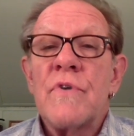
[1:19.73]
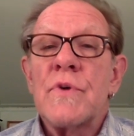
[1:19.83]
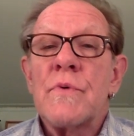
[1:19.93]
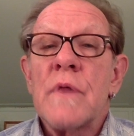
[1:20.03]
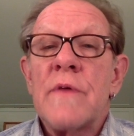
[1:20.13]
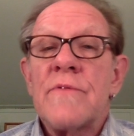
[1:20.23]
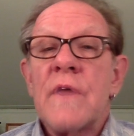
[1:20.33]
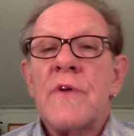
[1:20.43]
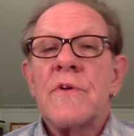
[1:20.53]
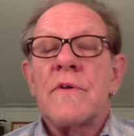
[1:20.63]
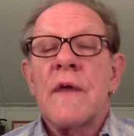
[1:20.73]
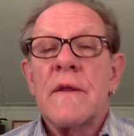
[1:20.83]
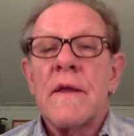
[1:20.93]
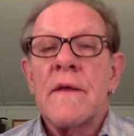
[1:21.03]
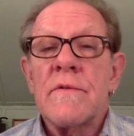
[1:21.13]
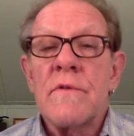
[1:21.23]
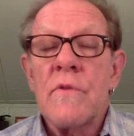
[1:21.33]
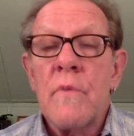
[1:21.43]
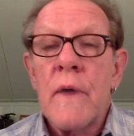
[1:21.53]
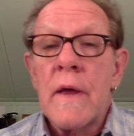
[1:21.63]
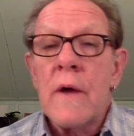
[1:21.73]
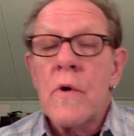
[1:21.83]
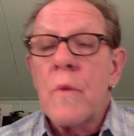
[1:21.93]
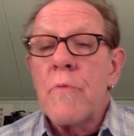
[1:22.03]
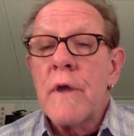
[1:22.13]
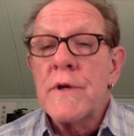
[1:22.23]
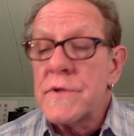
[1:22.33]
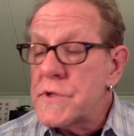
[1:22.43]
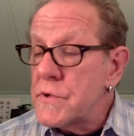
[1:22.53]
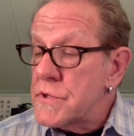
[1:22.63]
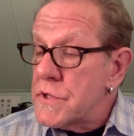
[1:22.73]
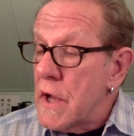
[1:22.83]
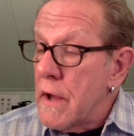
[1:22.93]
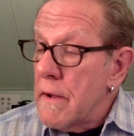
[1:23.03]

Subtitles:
visualization techniques to the way corporations use